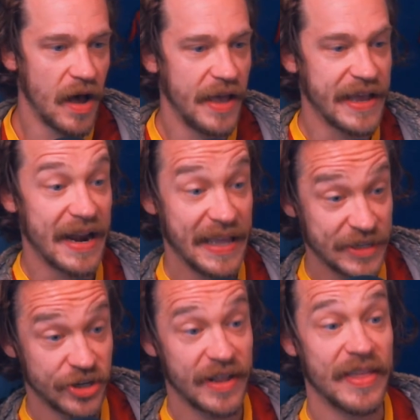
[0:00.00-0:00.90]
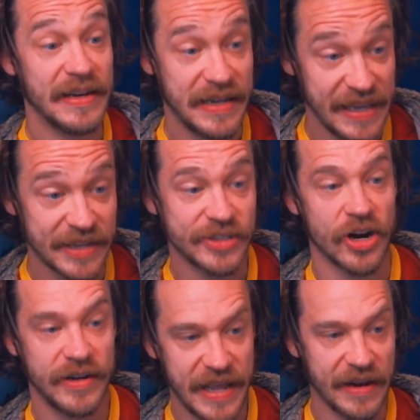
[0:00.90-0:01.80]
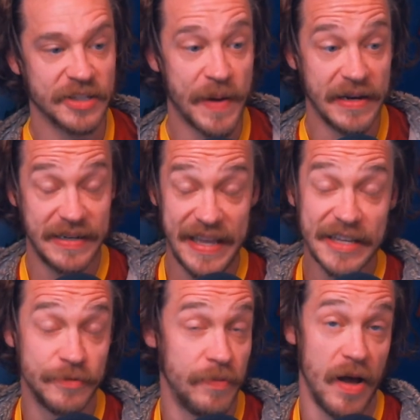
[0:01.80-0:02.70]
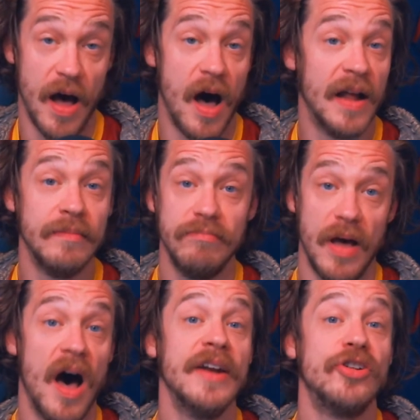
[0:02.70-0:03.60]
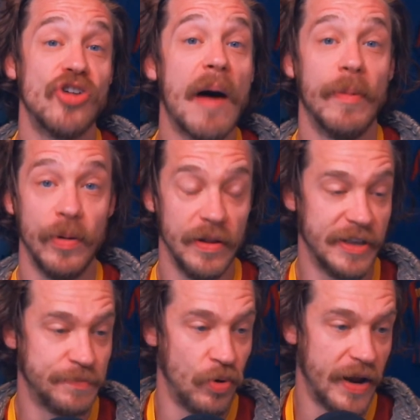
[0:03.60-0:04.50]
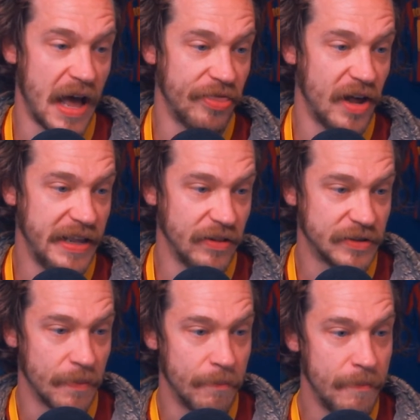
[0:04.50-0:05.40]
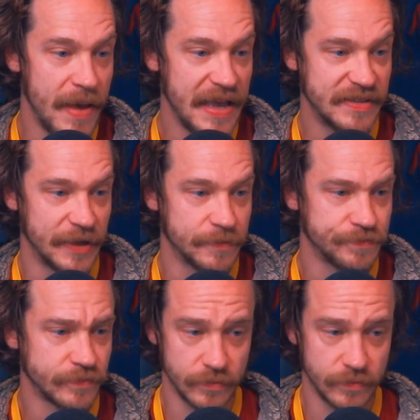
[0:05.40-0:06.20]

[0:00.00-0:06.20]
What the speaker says: He got injured, and then Diaz started taking a spot. Diaz, undroppable at this point. I thought he looked amazing.